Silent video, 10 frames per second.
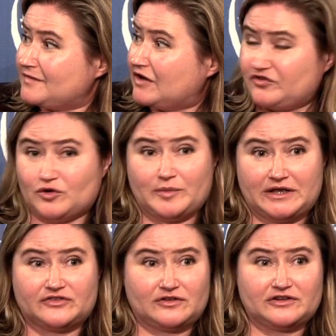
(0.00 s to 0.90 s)
Assuming
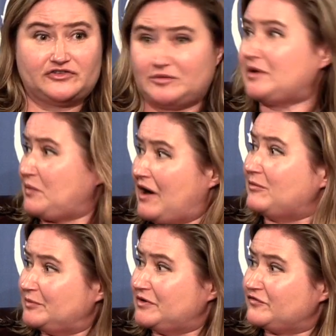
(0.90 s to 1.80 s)
it's a legitimate
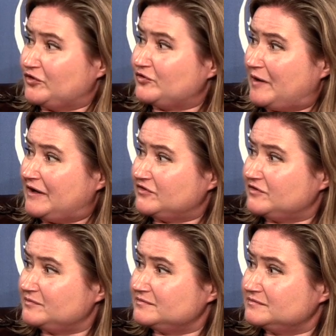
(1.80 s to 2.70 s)
problem in the first place,
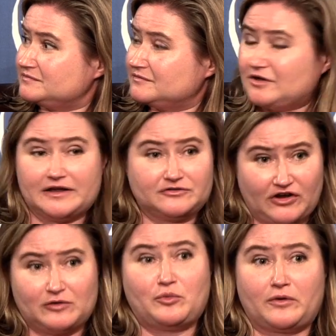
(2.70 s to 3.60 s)
like
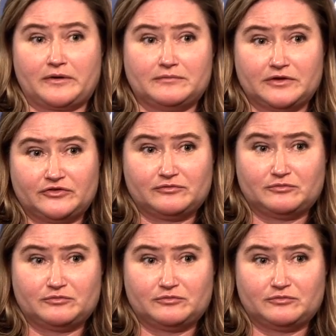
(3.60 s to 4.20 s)
child porn is